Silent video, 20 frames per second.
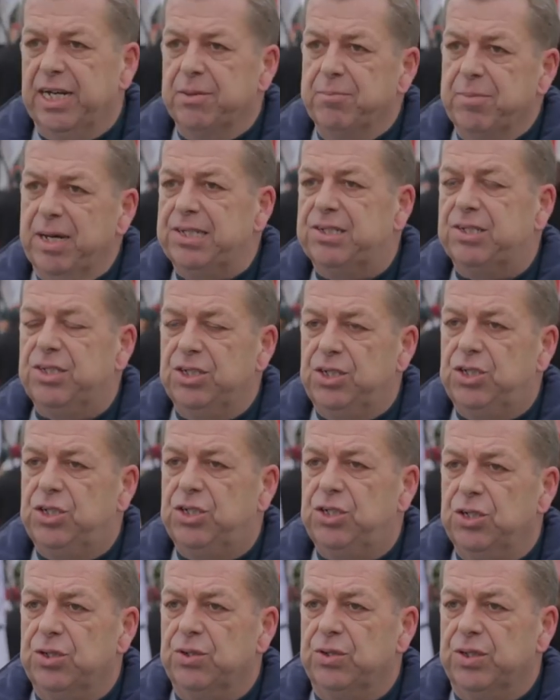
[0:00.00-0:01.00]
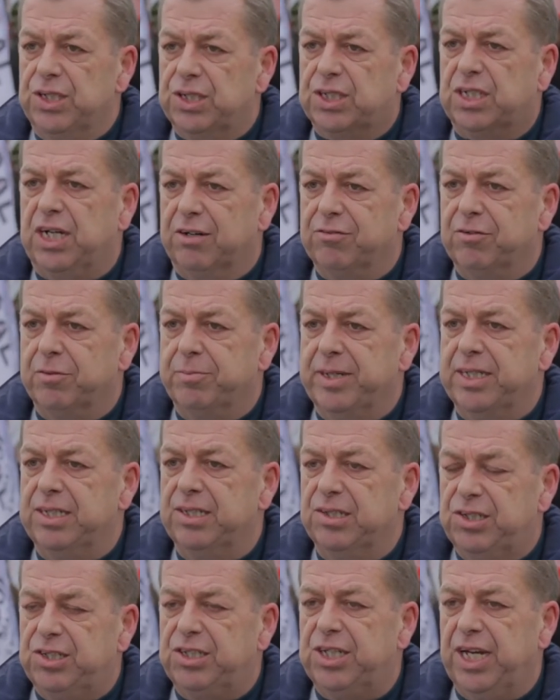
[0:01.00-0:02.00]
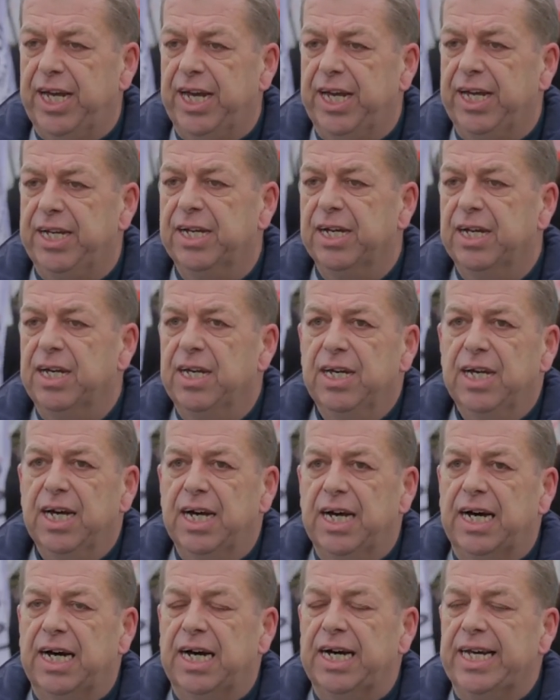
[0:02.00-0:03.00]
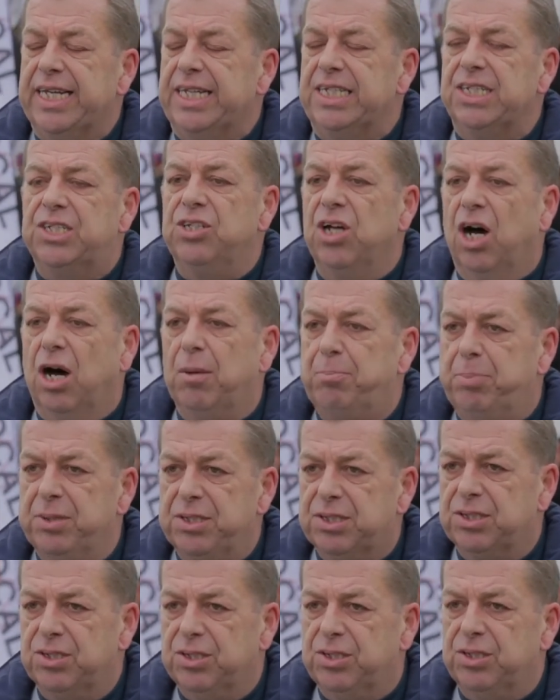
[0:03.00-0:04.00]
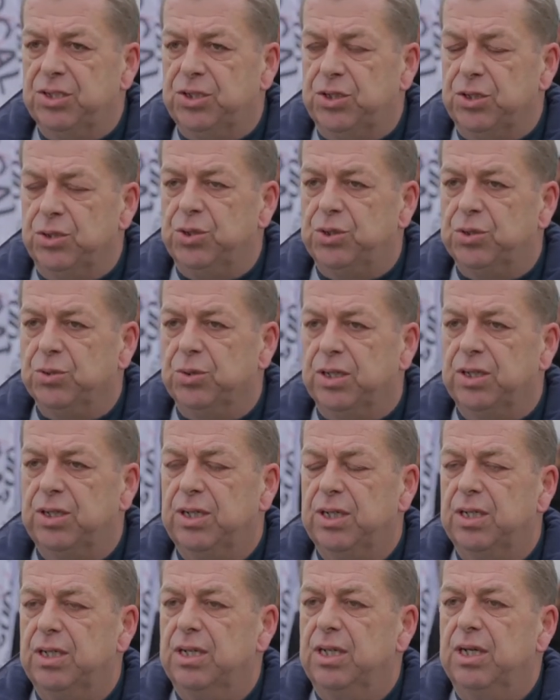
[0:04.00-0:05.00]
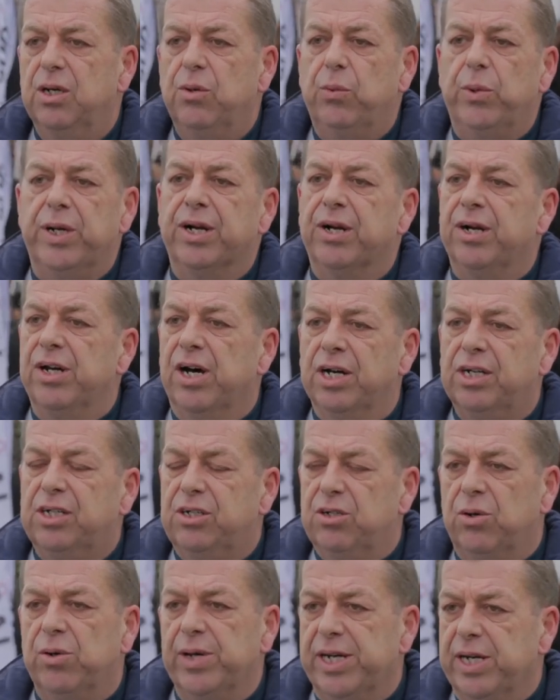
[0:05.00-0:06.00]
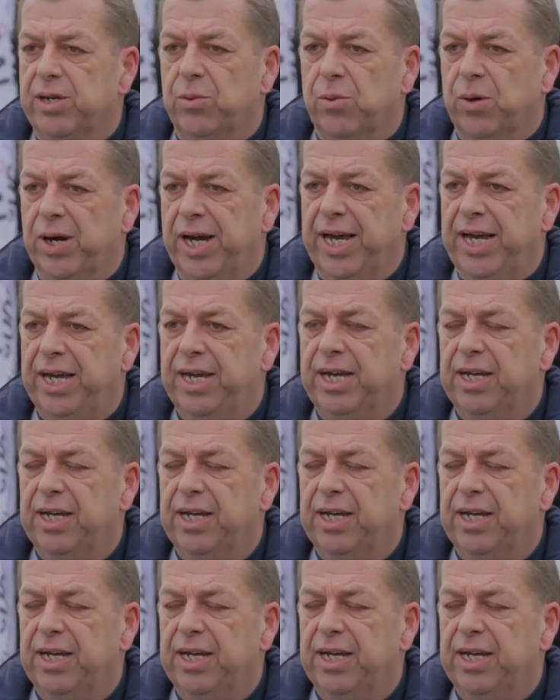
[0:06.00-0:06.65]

a message to this government and saying uh, it is not business as usual, we are not going away,